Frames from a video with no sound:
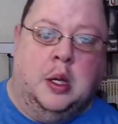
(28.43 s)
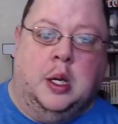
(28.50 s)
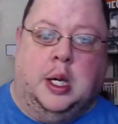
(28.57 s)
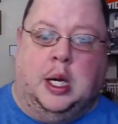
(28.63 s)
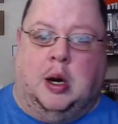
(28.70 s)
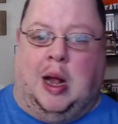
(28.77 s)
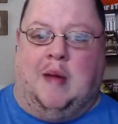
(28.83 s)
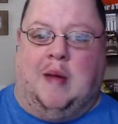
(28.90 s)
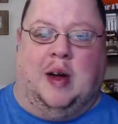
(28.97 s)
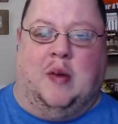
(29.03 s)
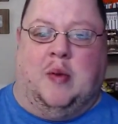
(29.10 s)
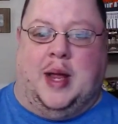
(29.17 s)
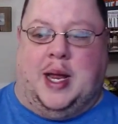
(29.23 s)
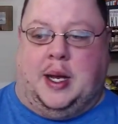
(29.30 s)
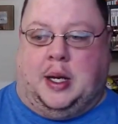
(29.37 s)
Every
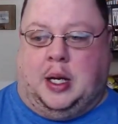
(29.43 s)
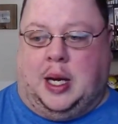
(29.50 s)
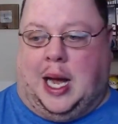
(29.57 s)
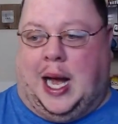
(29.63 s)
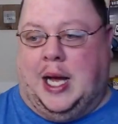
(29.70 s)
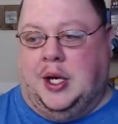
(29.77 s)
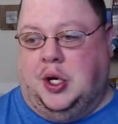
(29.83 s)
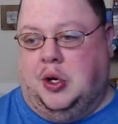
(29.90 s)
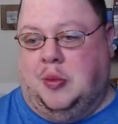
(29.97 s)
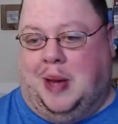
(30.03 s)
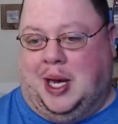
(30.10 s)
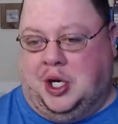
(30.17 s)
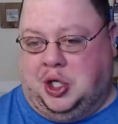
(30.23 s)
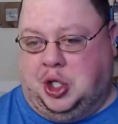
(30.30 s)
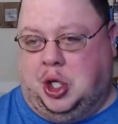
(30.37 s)
week I do my
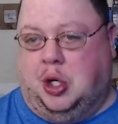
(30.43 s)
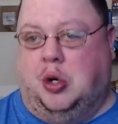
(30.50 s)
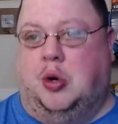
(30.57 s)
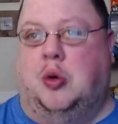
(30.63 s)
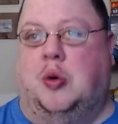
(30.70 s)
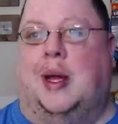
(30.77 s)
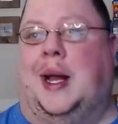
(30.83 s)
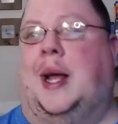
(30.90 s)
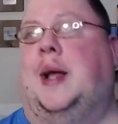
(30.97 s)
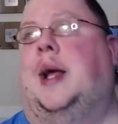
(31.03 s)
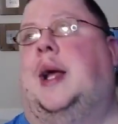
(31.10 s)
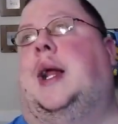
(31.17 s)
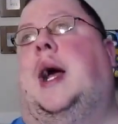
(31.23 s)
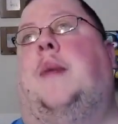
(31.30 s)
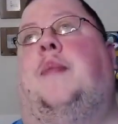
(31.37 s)
show and
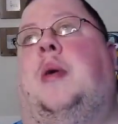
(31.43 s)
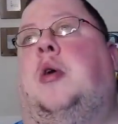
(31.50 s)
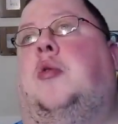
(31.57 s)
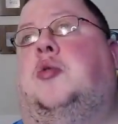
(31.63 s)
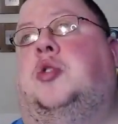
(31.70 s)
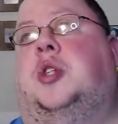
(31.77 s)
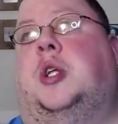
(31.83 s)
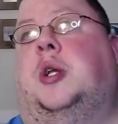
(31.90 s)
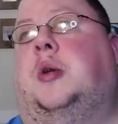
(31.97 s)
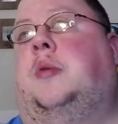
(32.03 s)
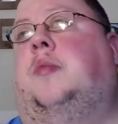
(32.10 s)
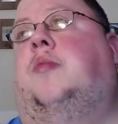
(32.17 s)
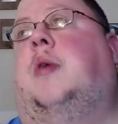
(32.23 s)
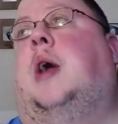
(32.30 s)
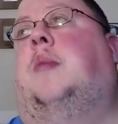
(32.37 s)
I post in
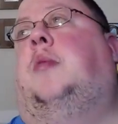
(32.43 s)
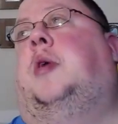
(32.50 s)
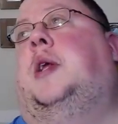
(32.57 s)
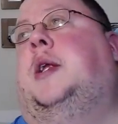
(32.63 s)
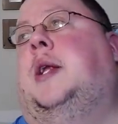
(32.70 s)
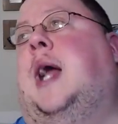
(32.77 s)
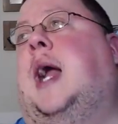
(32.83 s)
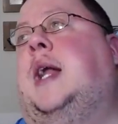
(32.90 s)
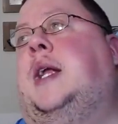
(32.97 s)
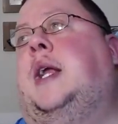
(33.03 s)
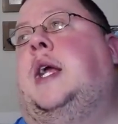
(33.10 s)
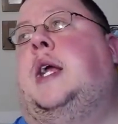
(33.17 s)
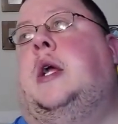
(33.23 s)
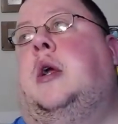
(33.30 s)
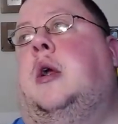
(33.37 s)
probably
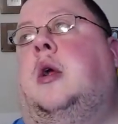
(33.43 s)
90